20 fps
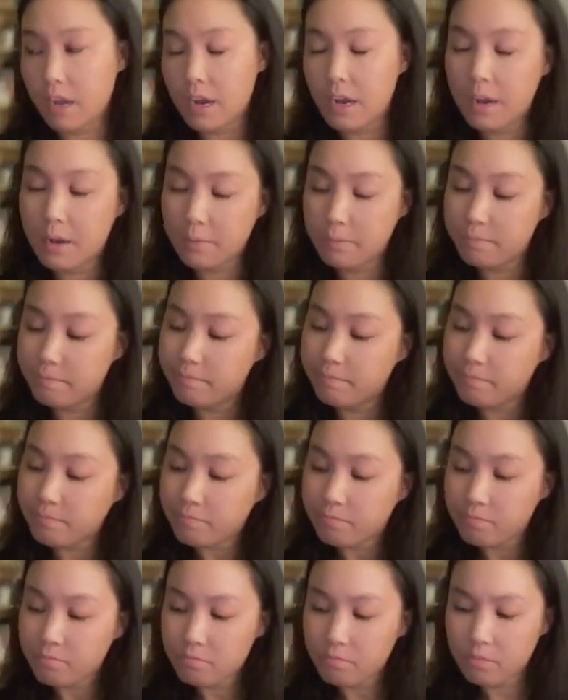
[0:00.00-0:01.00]
um,
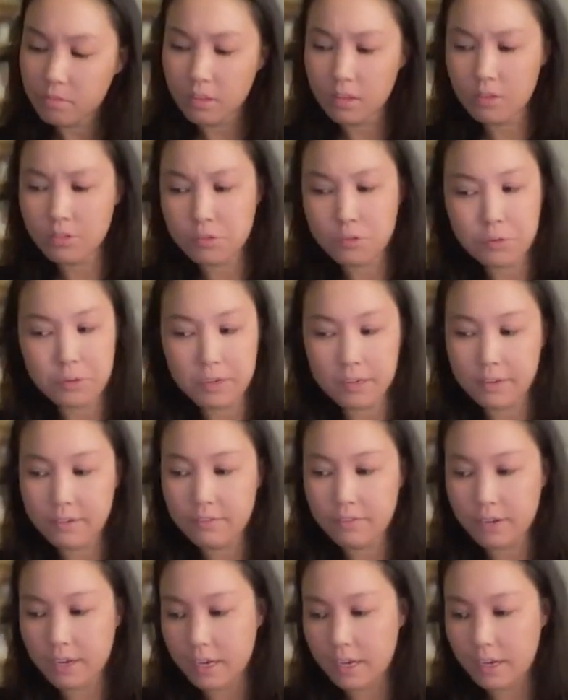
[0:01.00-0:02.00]
sort
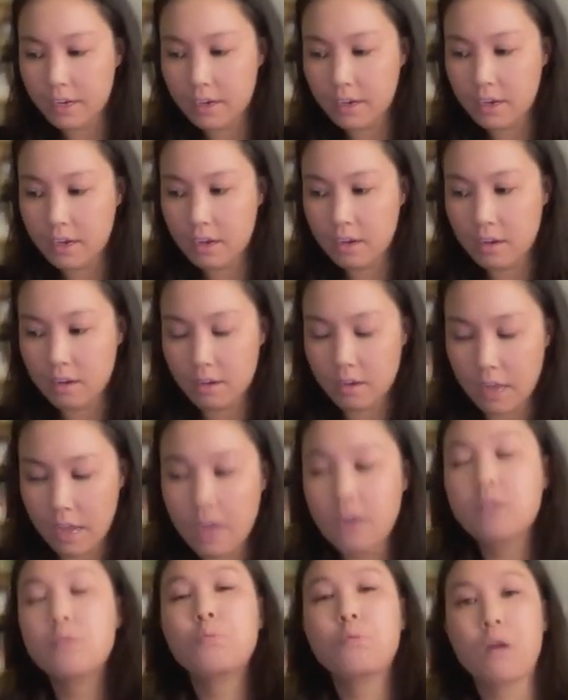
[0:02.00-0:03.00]
of uh, uh,
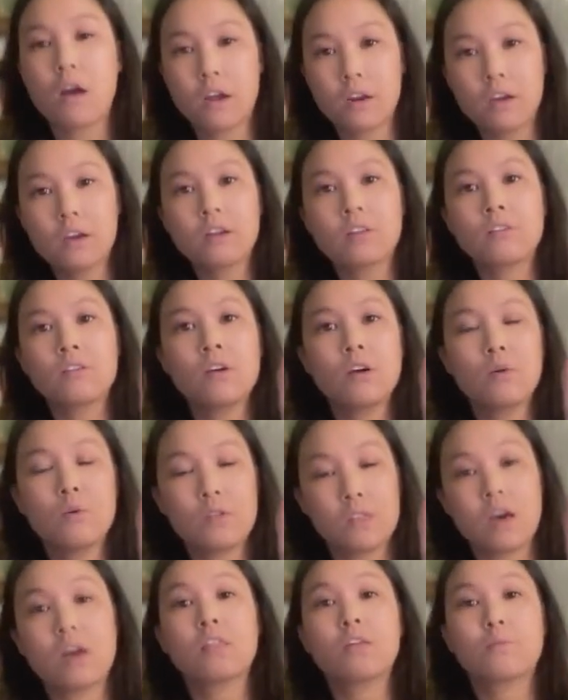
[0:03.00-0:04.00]
end product
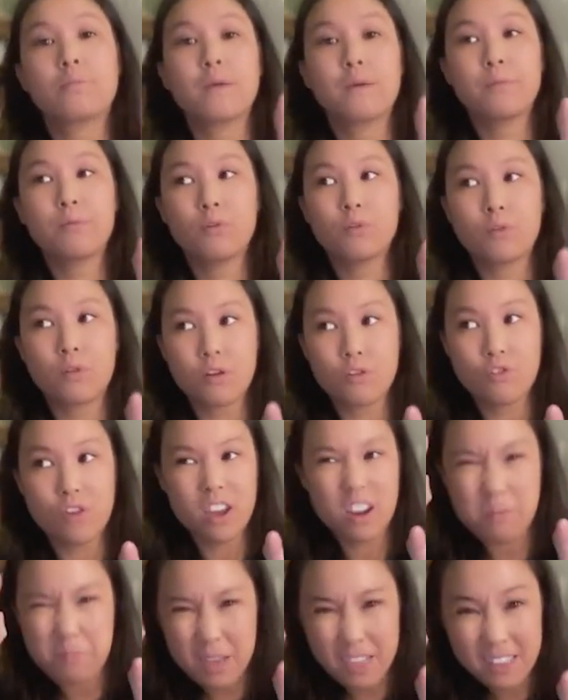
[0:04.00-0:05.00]
with other people who are trying to